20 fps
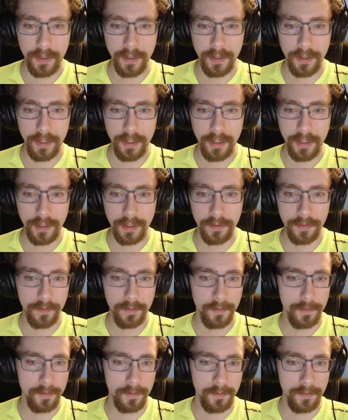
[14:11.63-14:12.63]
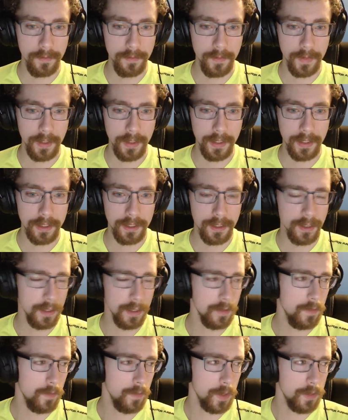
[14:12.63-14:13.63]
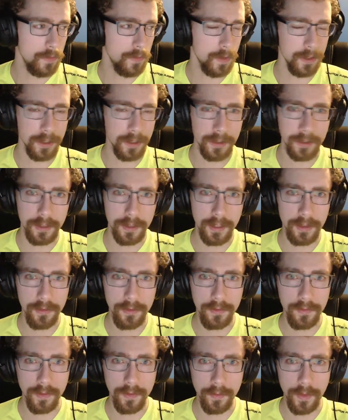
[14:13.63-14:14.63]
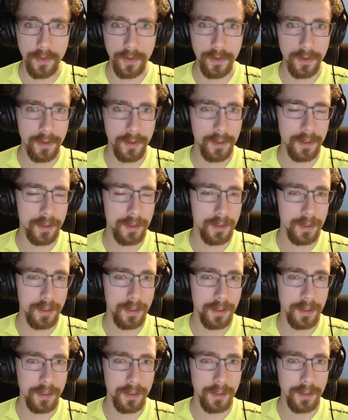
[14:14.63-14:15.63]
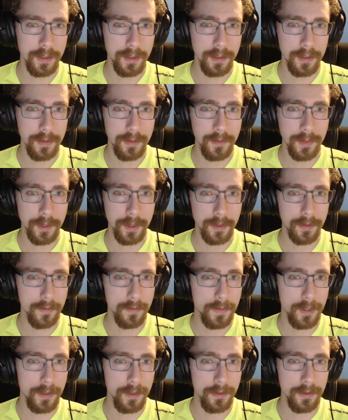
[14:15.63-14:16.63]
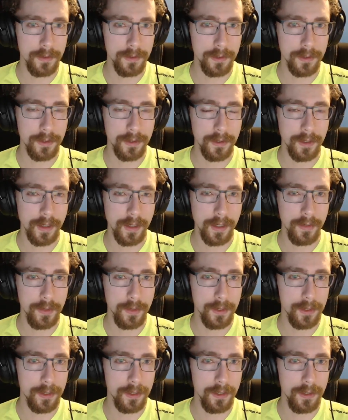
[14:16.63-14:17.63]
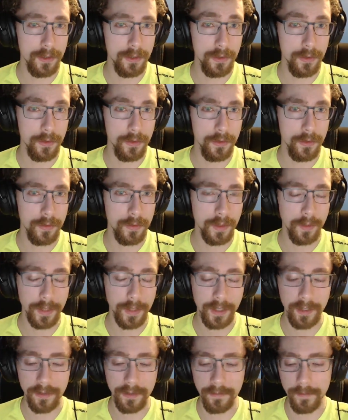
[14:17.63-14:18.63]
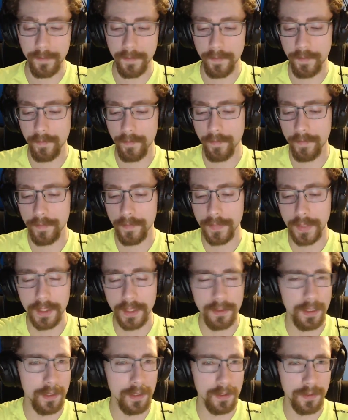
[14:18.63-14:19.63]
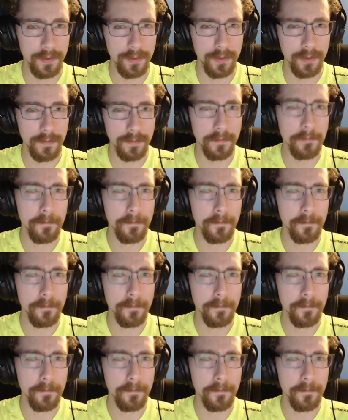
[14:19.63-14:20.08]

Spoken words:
anyhow, I guess thank you very much for watching. Stay tuned for more political videos. I will see you up ahead. Take care, fool.